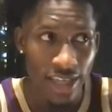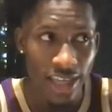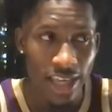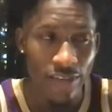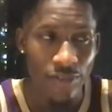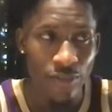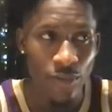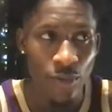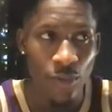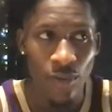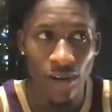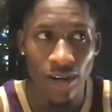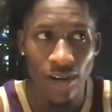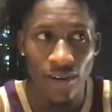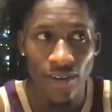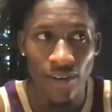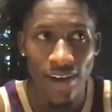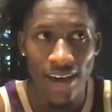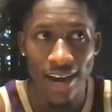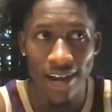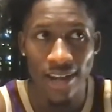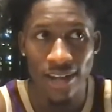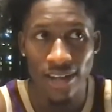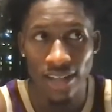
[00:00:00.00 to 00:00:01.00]
If you want to know
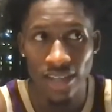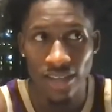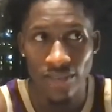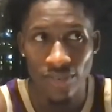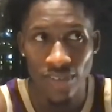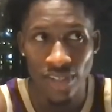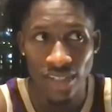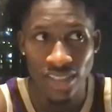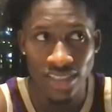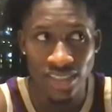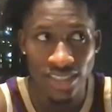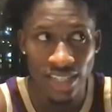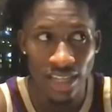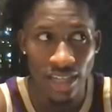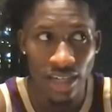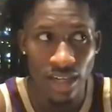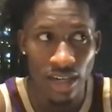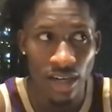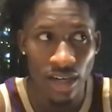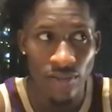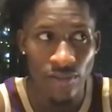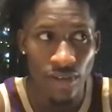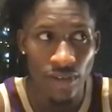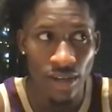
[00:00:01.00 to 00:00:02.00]
how to live in a state
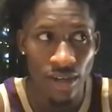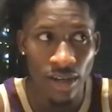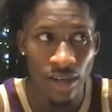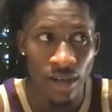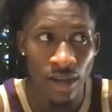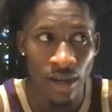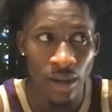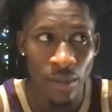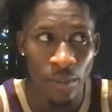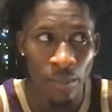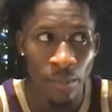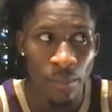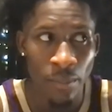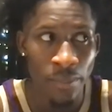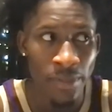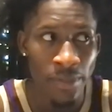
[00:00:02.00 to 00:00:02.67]
of